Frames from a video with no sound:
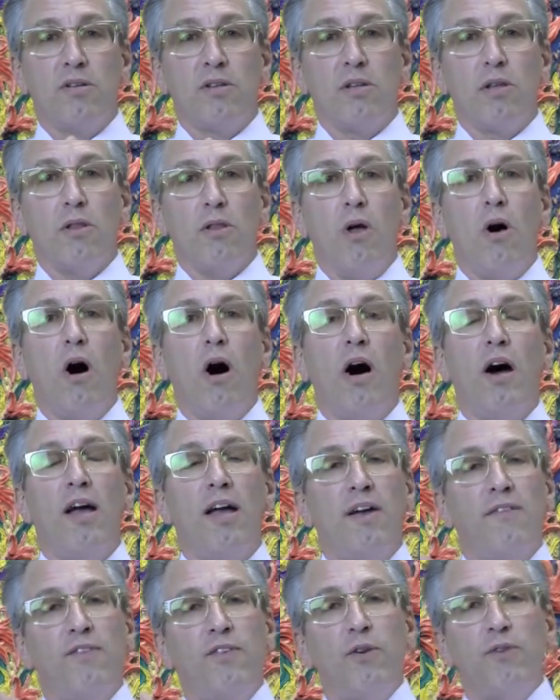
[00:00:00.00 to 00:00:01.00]
Under the
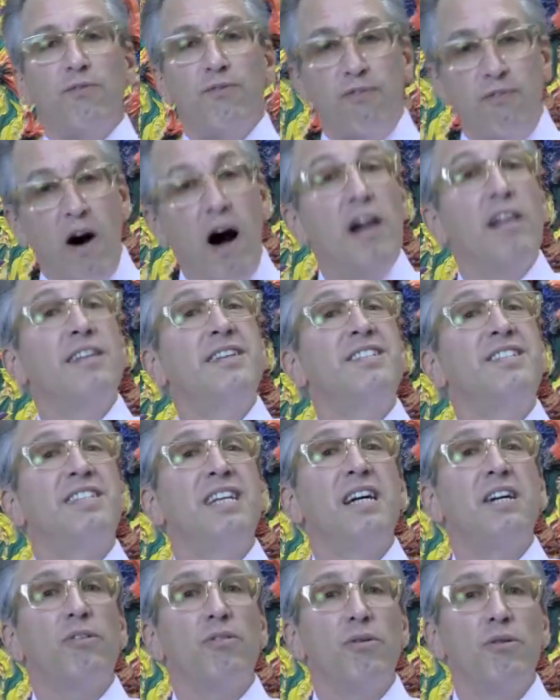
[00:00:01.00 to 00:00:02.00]
law, if you
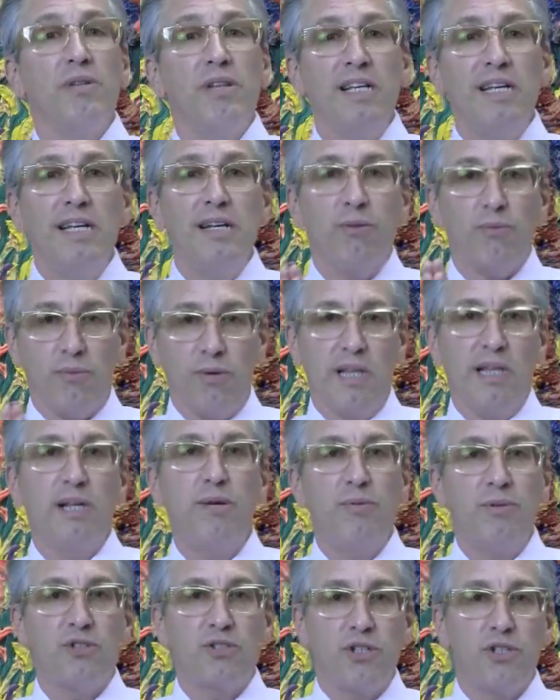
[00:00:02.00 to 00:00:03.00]
voluntarily
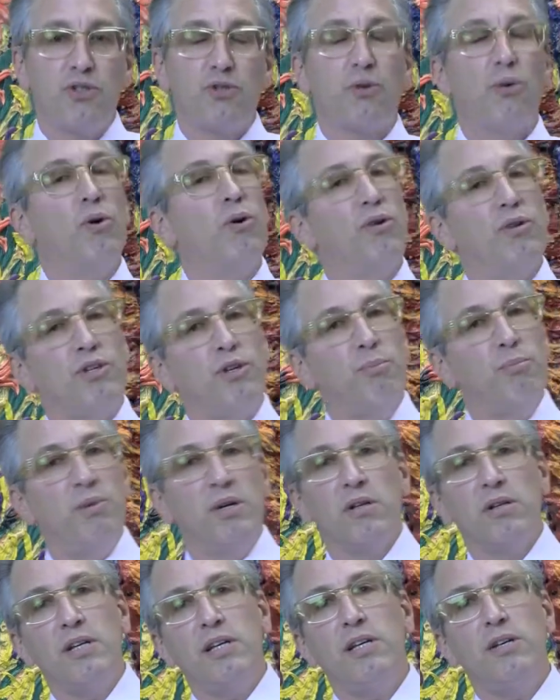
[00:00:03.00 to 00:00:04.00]
relinquish control and you
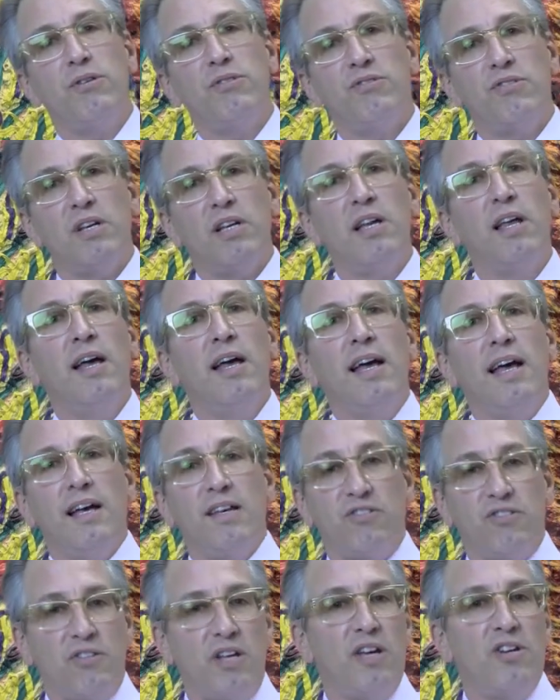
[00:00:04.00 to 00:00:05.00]
merely use it
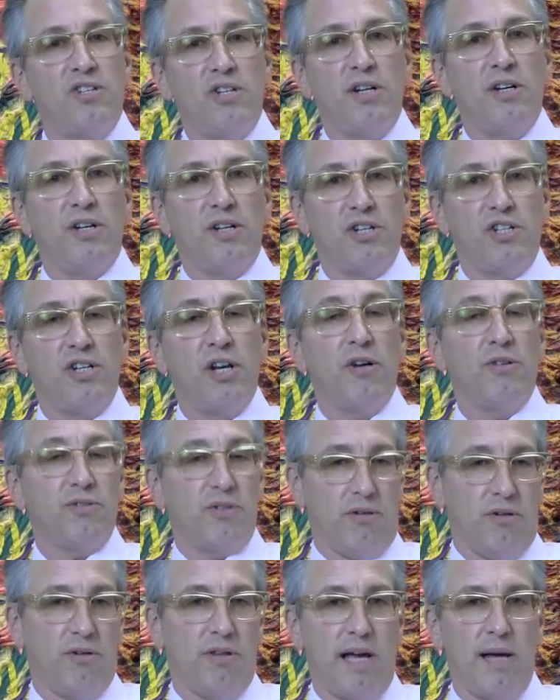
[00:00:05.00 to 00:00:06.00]
as stationary
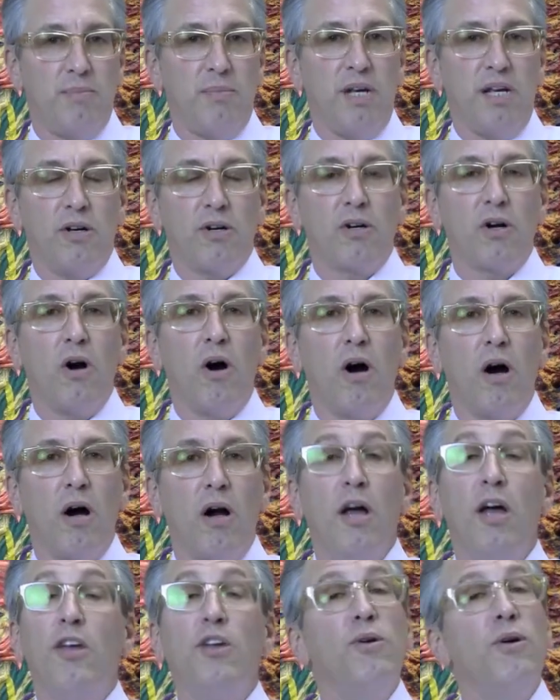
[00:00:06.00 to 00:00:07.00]
shelter, that being your
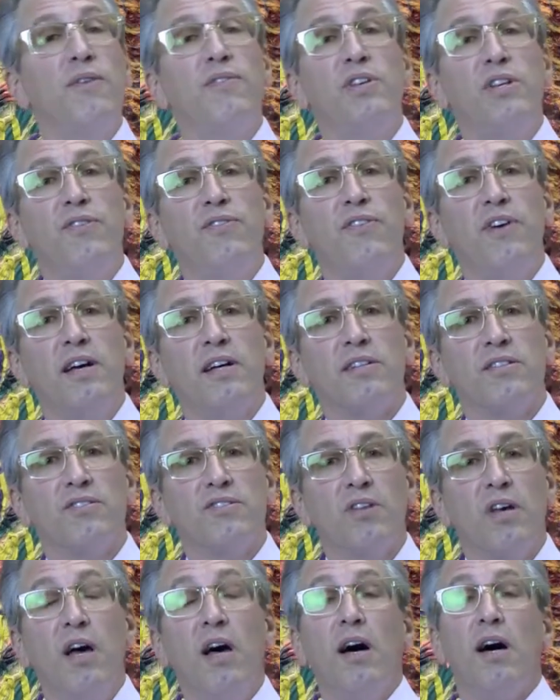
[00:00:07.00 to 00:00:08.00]
car, you have a
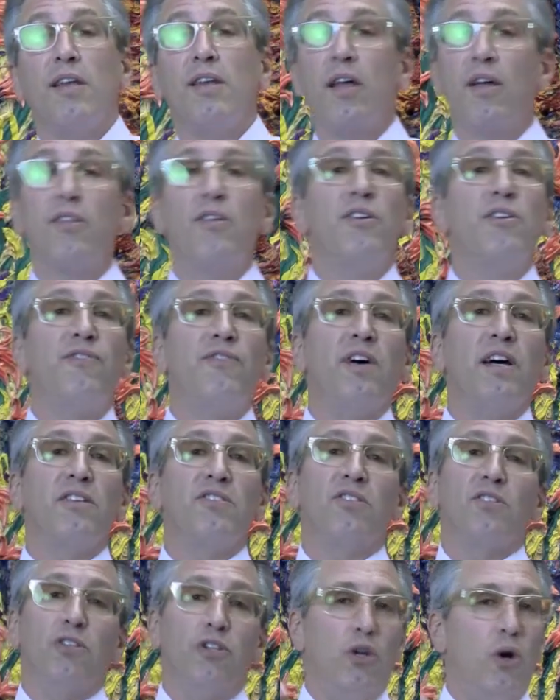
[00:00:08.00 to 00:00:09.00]
defense. Another
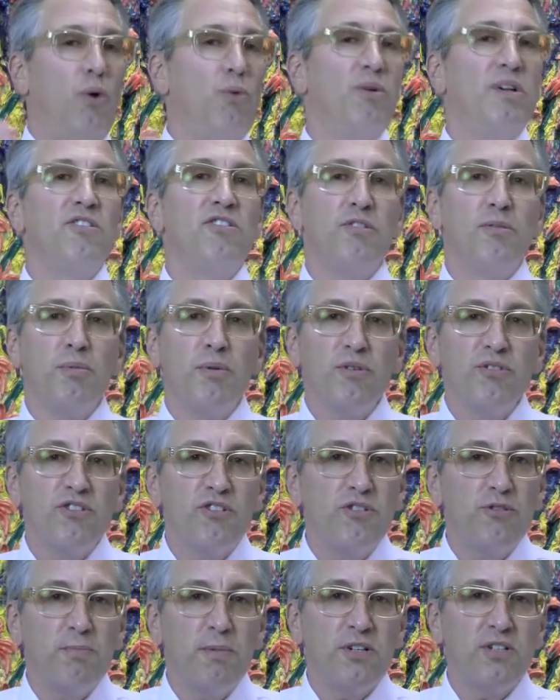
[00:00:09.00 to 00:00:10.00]
defense, no reasonable
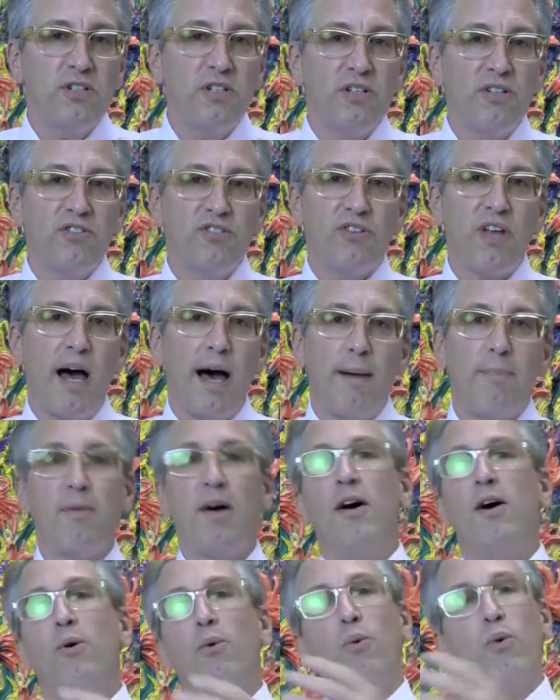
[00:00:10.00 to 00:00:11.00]
suspicion to
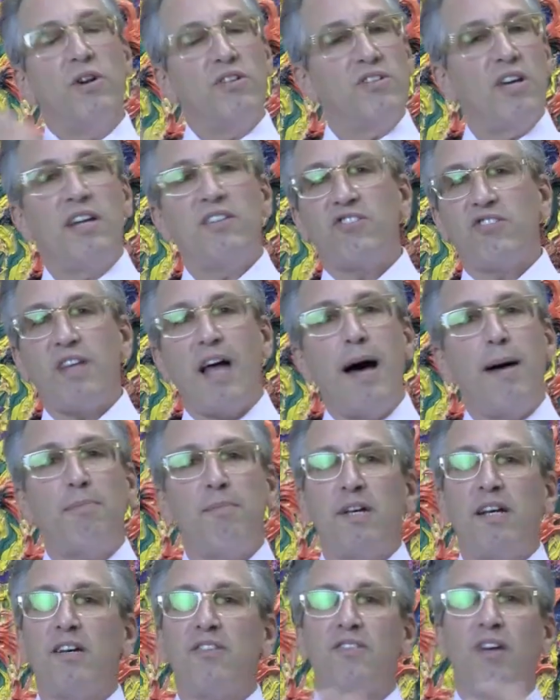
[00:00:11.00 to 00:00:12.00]
stop. Was I
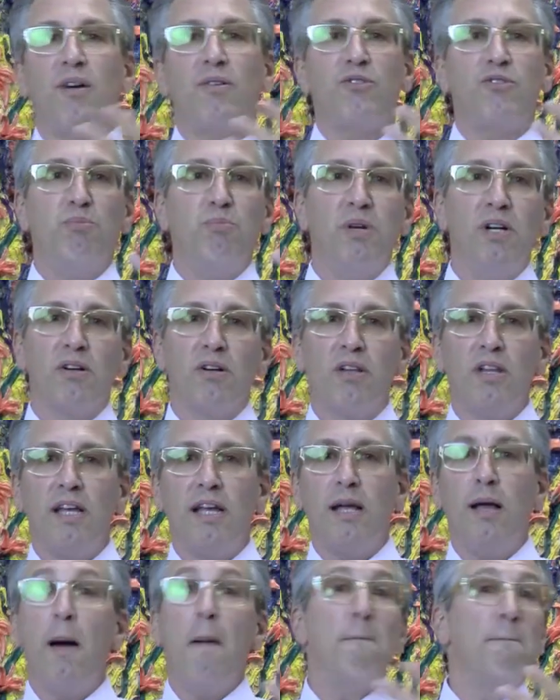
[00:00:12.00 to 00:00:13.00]
stopped because I was
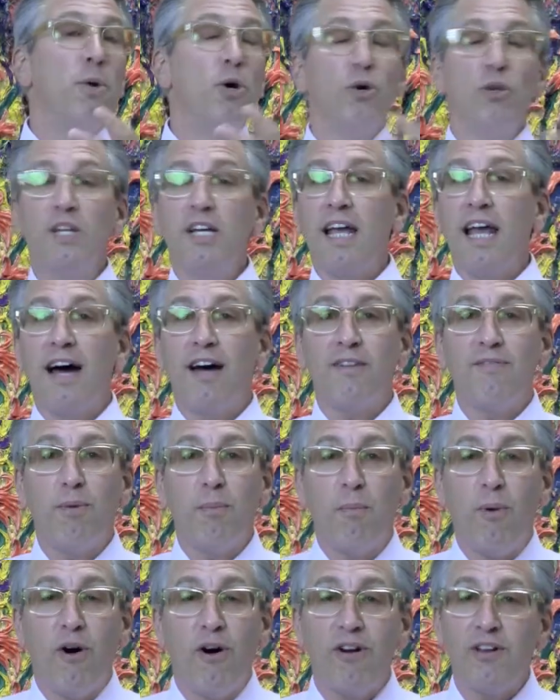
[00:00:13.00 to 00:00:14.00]
merely pulling out of
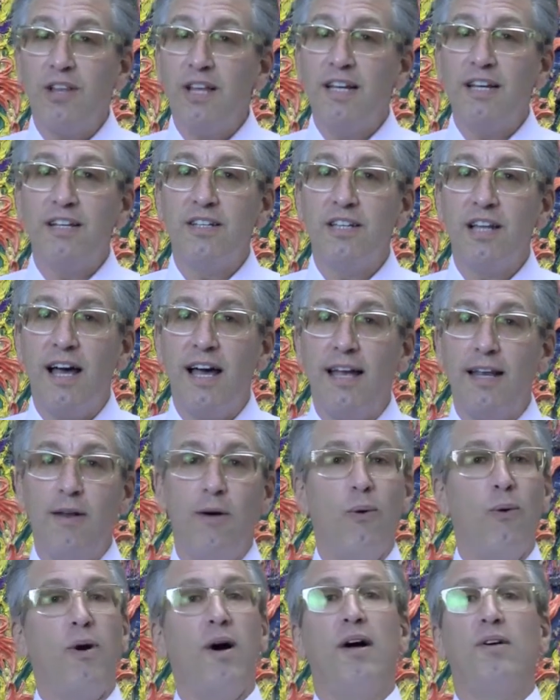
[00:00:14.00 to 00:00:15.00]
a bar late at
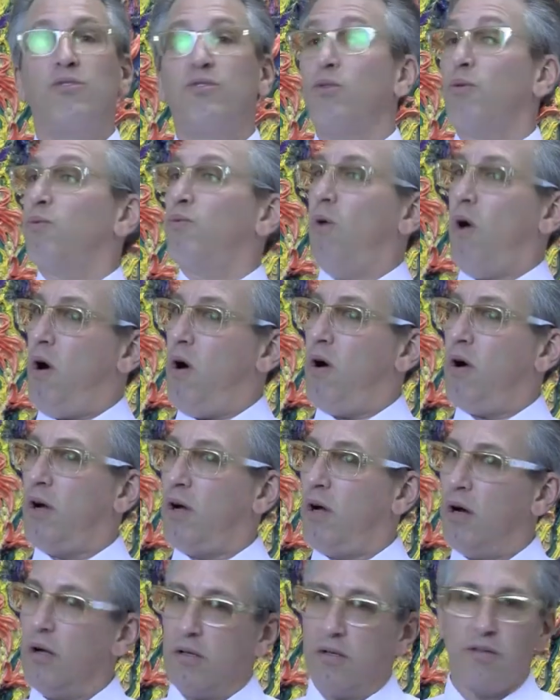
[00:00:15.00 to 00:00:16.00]
night, or I was the
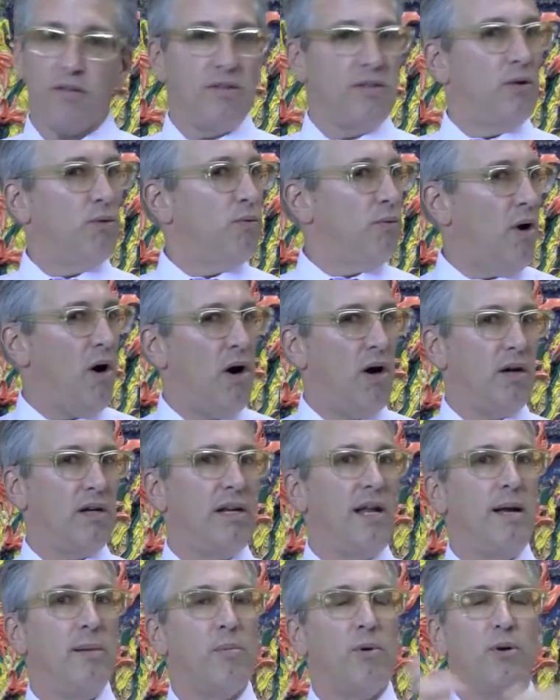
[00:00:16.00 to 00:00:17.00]
wrong color in the
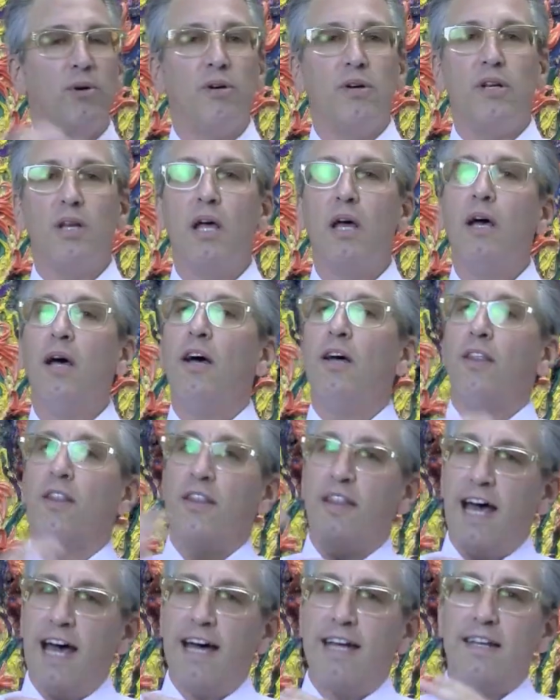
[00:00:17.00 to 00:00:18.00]
wrong neighborhood?
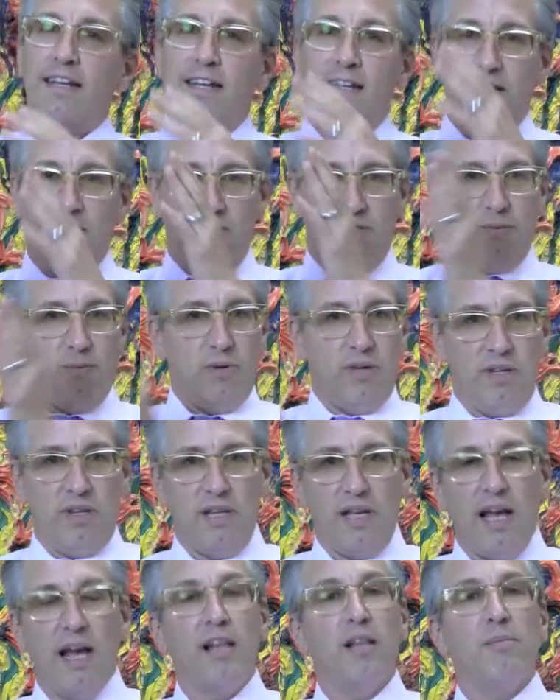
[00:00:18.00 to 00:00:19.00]
That is one
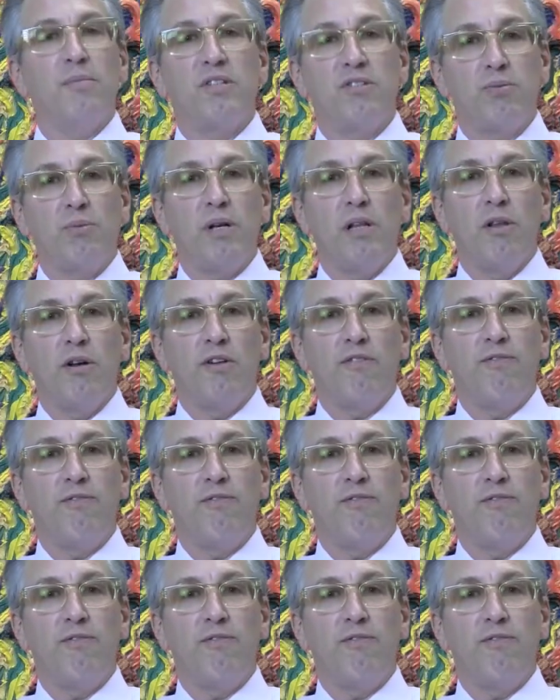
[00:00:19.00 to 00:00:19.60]
of the elements